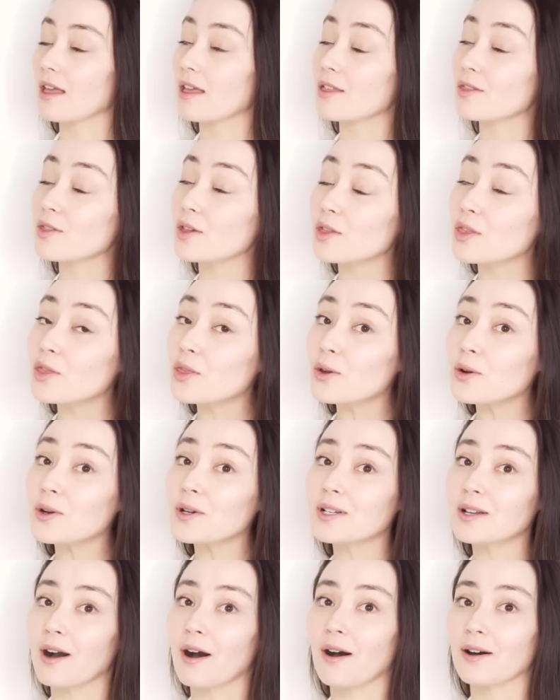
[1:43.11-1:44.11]
The third
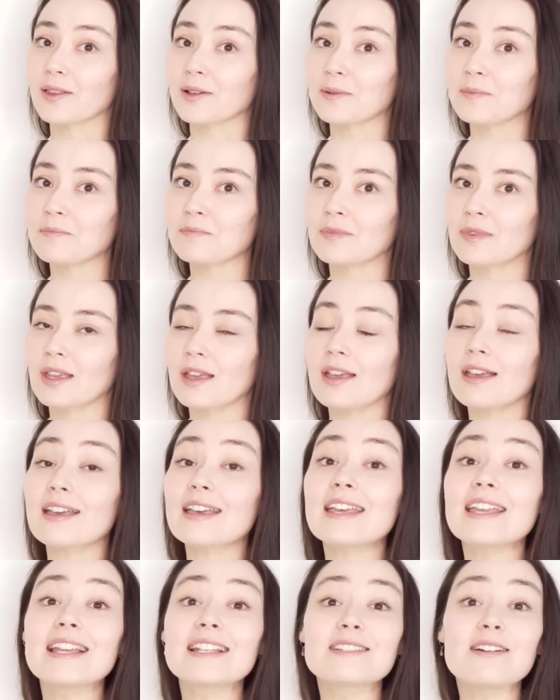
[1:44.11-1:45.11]
column
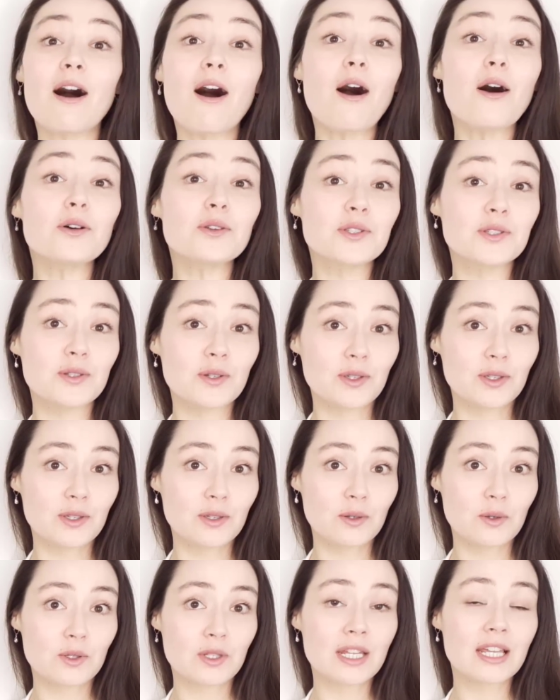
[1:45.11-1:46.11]
is also
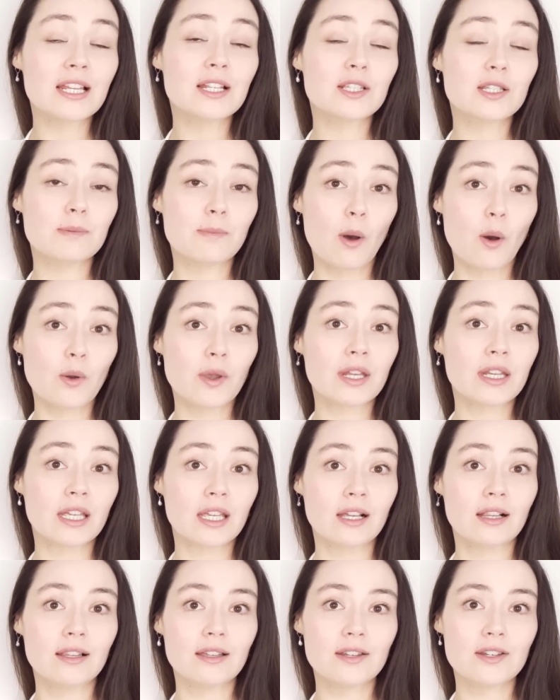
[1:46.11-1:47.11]
used in spoken
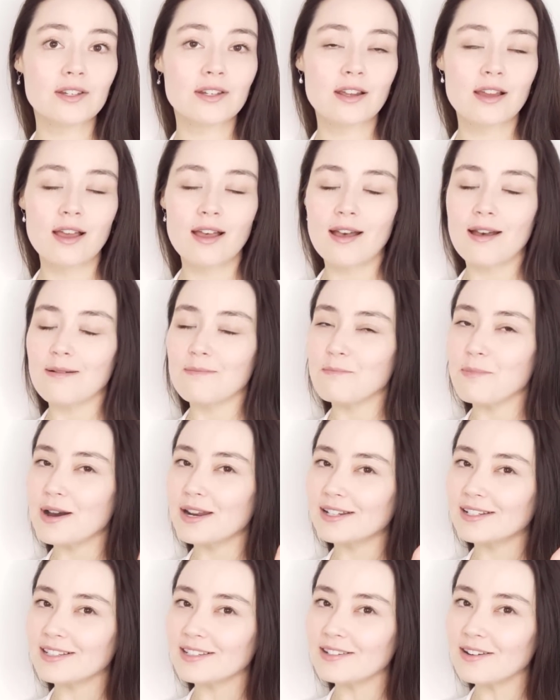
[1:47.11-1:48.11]
English, but
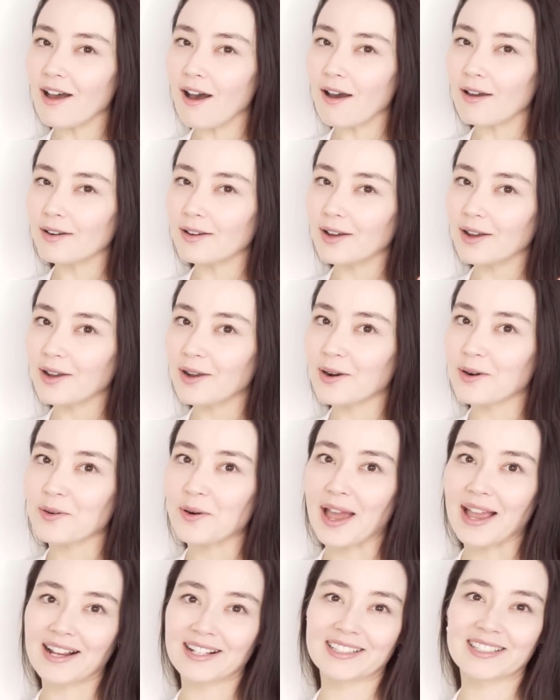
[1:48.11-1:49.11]
it's not
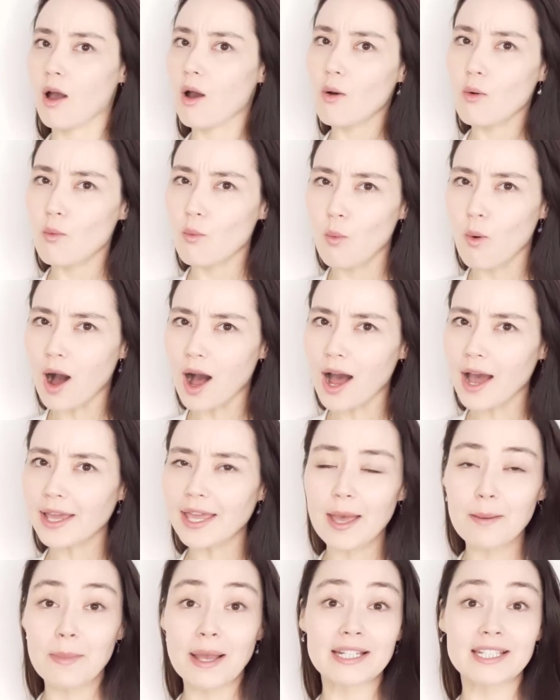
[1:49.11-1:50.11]
correct. Why
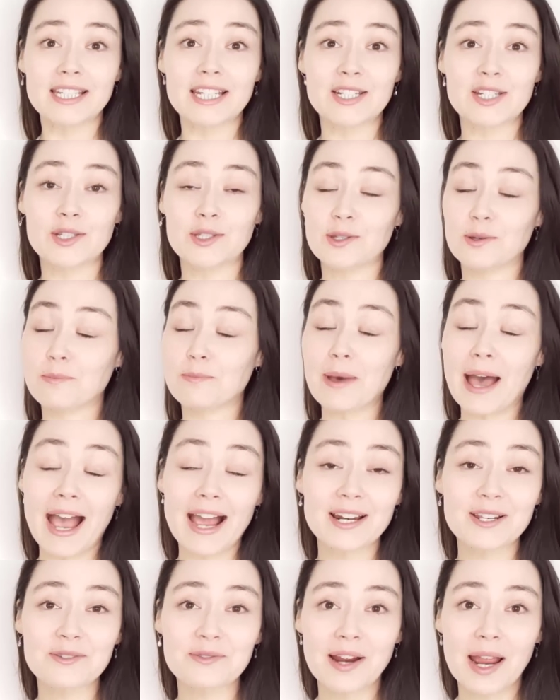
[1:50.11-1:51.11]
am I teaching you
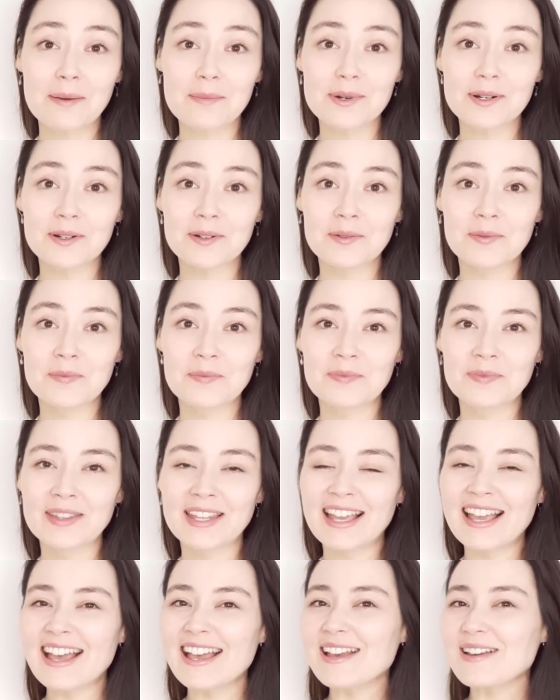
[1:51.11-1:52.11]
bad grammar?
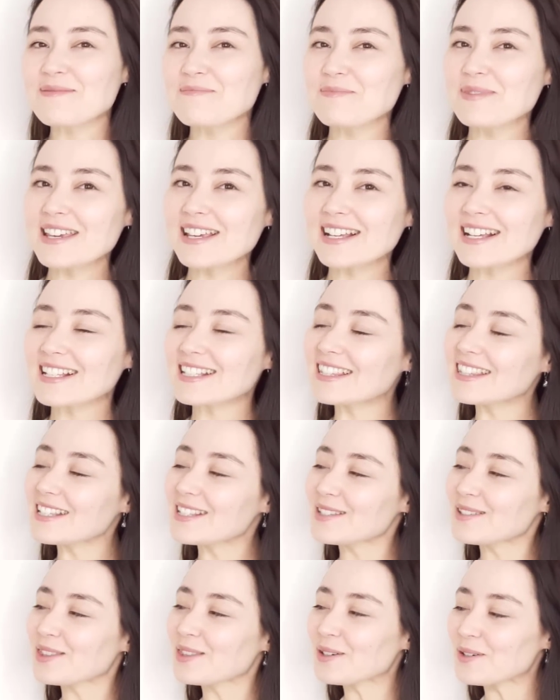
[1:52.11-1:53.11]
Because
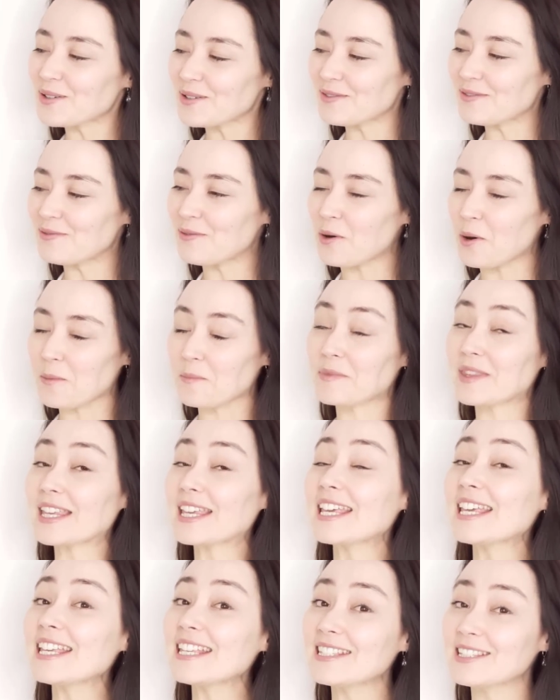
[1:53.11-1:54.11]
this third form
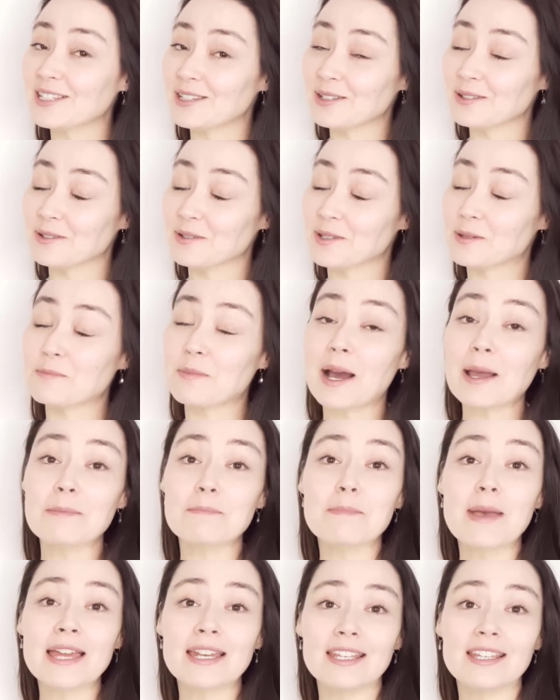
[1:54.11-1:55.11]
is used by
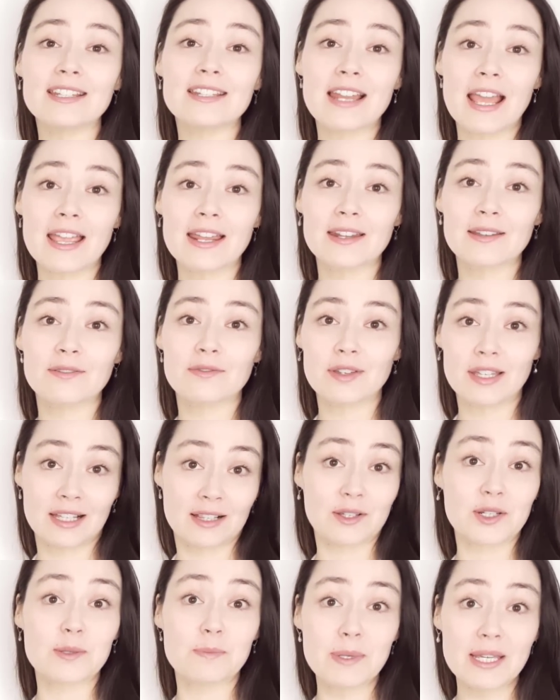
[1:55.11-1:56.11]
many native
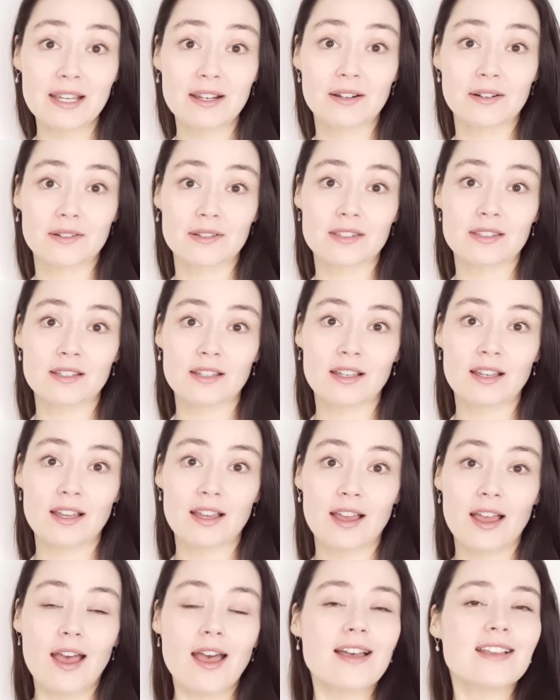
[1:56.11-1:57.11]
English speakers.
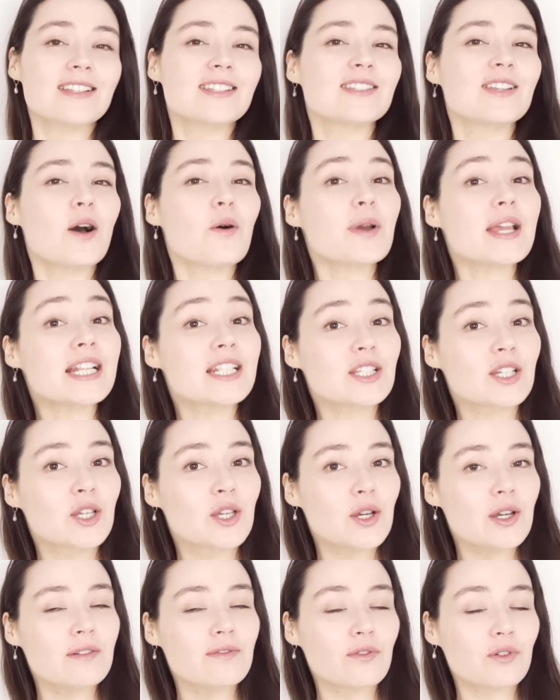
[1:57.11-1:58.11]
So it's
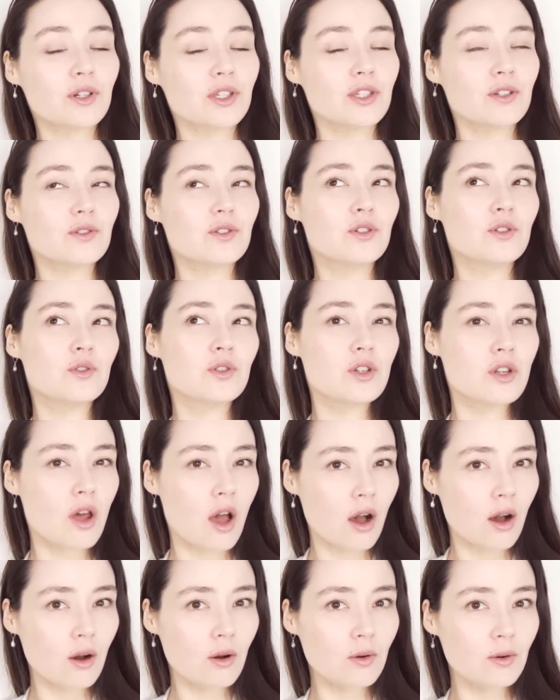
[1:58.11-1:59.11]
good for you to
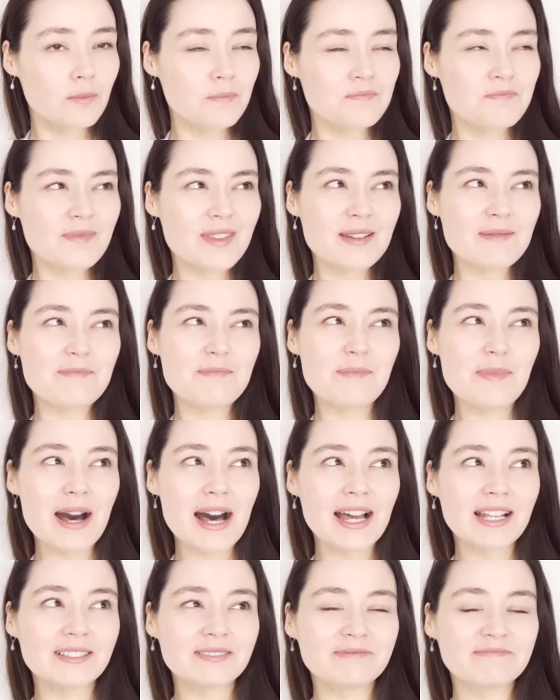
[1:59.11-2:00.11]
know,
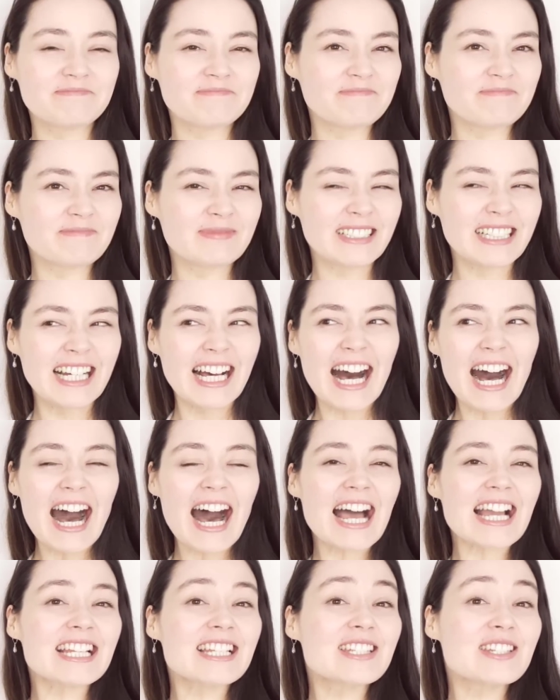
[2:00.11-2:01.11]
but
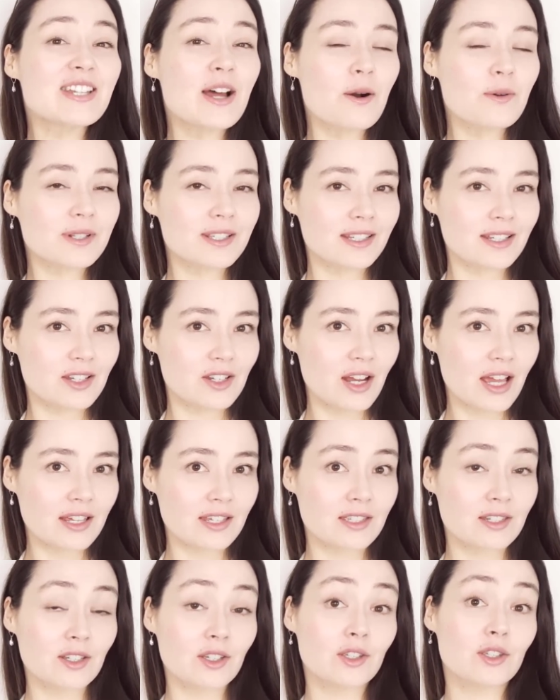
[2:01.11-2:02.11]
I don't
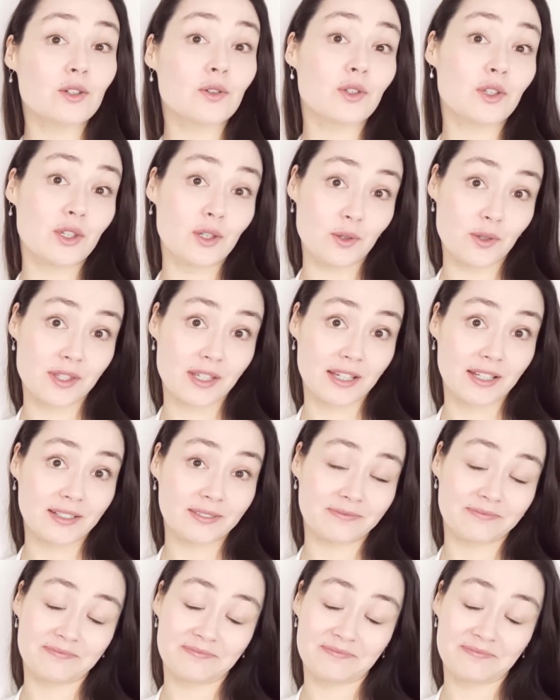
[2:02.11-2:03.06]
suggest you use it.